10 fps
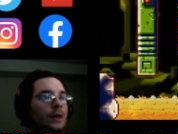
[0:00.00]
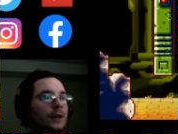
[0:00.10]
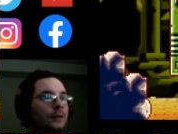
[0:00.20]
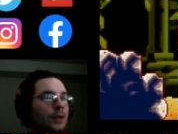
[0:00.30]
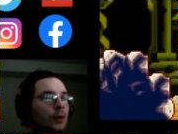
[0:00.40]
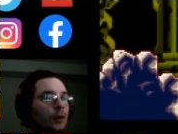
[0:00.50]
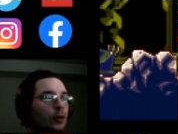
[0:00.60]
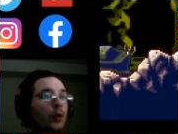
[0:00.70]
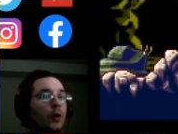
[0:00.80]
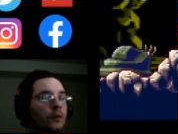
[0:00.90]
you know,
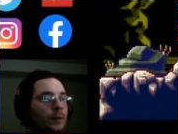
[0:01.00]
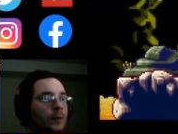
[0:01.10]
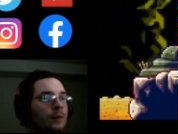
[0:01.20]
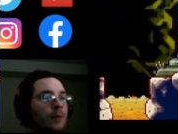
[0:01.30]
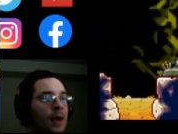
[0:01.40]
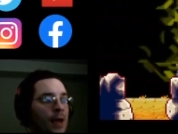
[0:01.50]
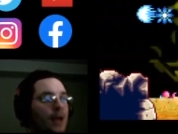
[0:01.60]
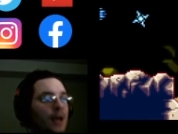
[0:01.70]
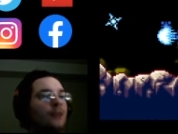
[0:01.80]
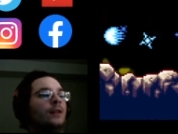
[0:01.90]
going off the beaten
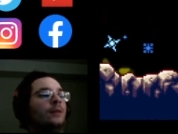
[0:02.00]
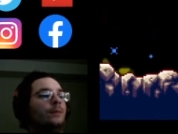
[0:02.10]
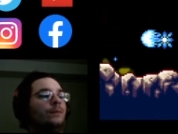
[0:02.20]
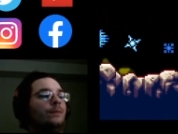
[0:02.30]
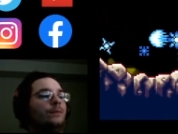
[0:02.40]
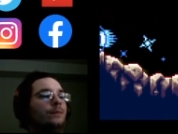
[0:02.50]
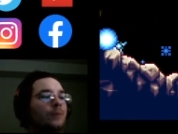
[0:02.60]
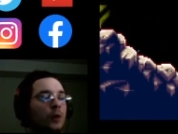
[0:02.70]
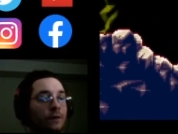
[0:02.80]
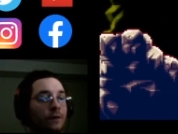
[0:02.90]
path and,
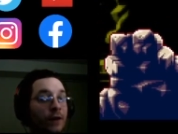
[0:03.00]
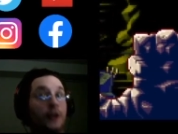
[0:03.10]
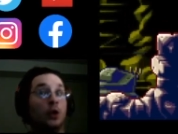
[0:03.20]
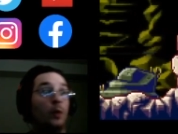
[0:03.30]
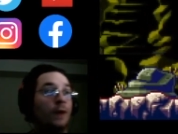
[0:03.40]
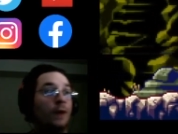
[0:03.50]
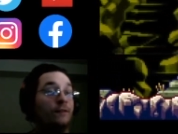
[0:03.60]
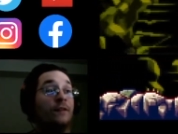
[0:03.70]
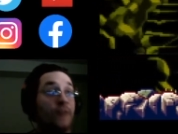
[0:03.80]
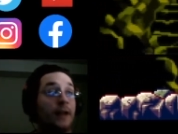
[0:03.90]
you know, finding your way,
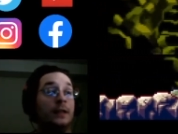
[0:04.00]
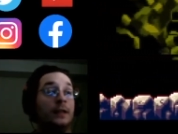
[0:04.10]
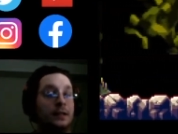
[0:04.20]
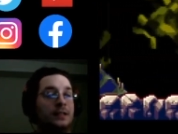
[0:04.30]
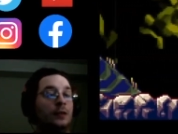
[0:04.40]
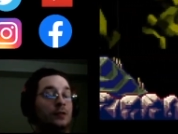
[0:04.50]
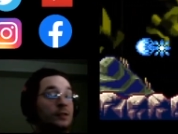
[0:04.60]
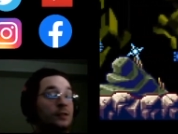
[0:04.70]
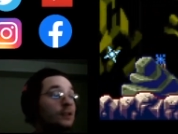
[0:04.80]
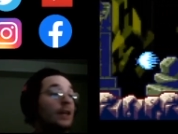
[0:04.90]
finding these secrets.
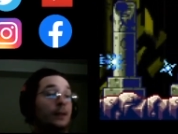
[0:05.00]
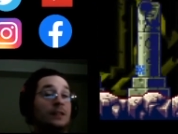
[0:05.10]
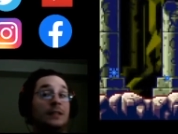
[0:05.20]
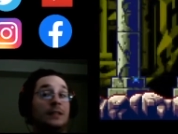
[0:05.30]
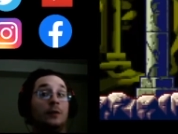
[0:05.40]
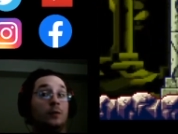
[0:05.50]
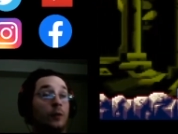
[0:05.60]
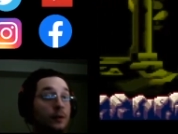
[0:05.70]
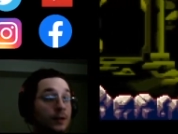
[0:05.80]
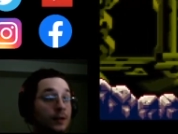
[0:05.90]
Because again, these secrets
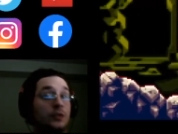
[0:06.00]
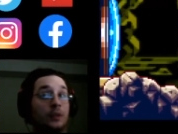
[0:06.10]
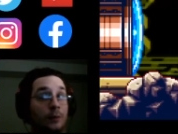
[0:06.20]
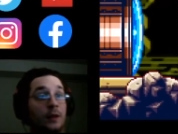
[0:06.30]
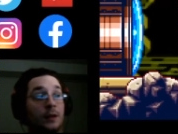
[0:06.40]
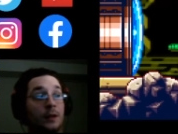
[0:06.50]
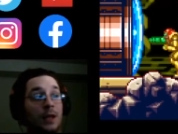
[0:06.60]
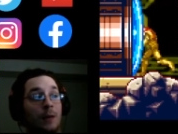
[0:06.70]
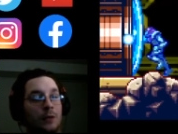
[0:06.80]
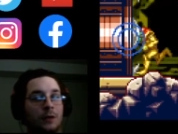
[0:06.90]
were intentionally put in the
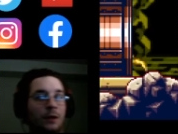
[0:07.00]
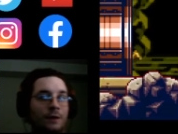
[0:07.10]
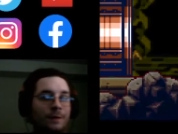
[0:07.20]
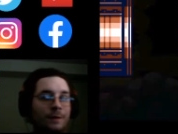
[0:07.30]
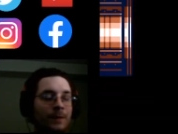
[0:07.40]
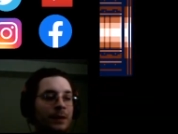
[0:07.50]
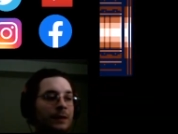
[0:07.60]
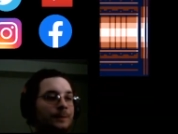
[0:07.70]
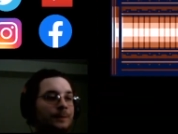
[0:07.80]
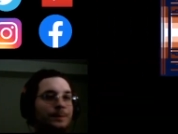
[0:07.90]
game, which I love.
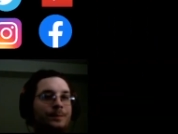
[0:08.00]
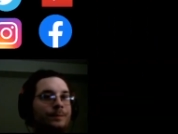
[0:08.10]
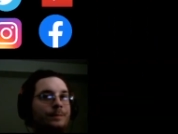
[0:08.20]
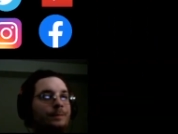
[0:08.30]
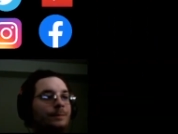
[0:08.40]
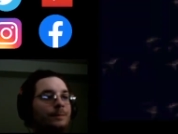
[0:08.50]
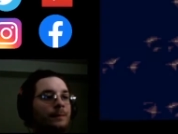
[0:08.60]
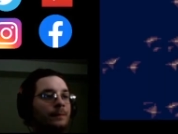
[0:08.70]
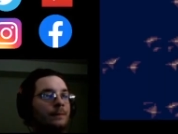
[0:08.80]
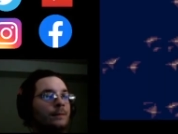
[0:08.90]

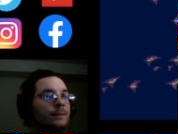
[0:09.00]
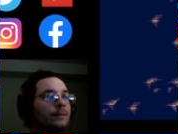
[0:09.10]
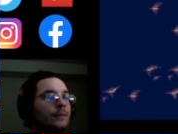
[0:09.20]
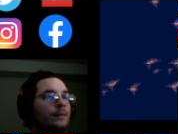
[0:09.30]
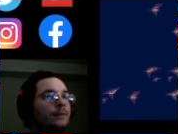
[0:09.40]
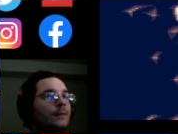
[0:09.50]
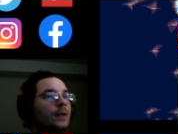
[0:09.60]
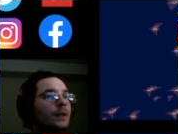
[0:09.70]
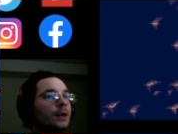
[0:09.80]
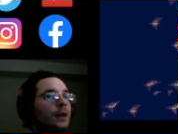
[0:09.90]
There
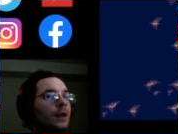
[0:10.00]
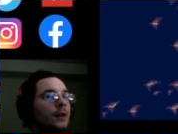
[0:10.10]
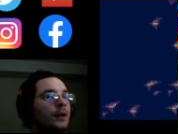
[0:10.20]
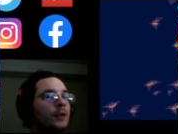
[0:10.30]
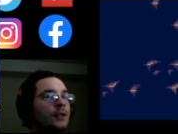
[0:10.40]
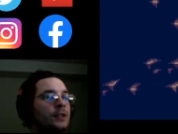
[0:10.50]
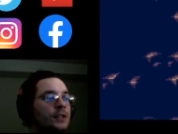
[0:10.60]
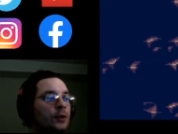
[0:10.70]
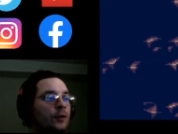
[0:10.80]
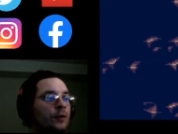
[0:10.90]
actually is a
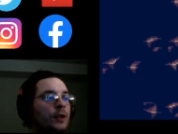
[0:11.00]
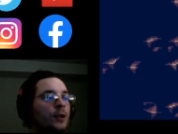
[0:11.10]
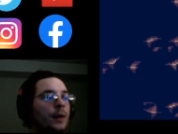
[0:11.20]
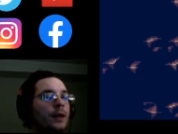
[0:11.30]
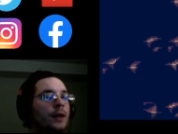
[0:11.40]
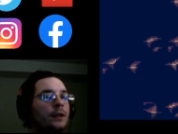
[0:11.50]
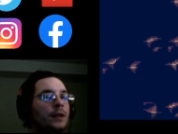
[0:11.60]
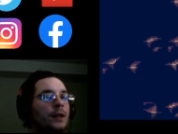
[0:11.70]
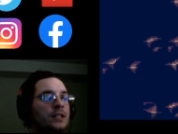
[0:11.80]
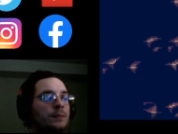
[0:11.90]
secret right here, but I need
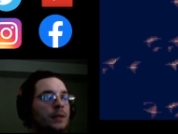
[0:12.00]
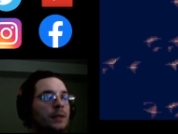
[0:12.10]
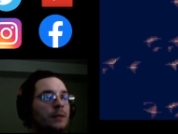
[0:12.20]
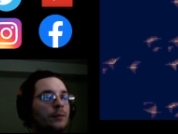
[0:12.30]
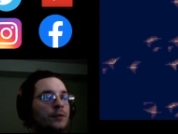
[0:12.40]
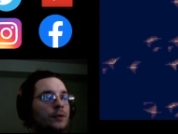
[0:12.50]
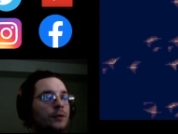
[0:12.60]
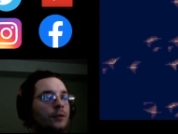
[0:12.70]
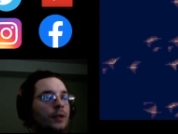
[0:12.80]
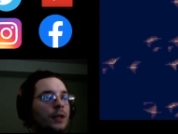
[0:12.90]
the speed
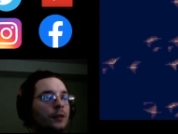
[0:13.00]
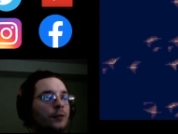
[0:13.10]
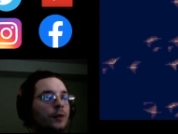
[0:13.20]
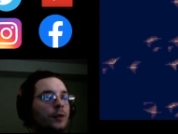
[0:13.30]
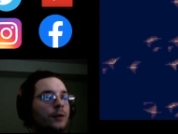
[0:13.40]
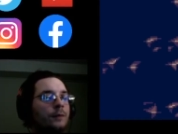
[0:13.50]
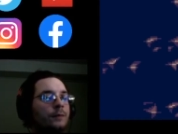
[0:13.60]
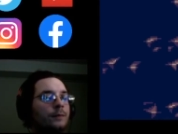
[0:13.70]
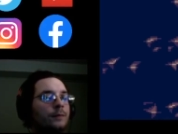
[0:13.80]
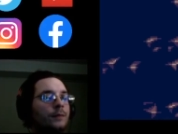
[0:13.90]
booster to get through here.
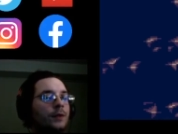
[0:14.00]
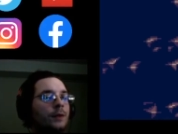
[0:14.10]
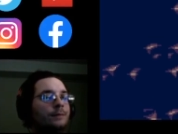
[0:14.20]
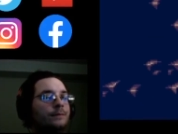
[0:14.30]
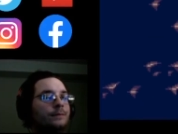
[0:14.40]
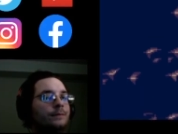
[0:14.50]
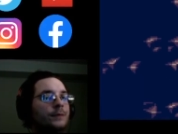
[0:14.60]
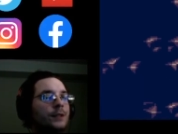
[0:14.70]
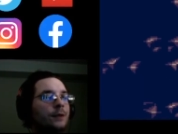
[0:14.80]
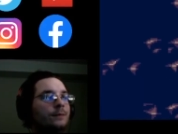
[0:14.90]
Yep. So.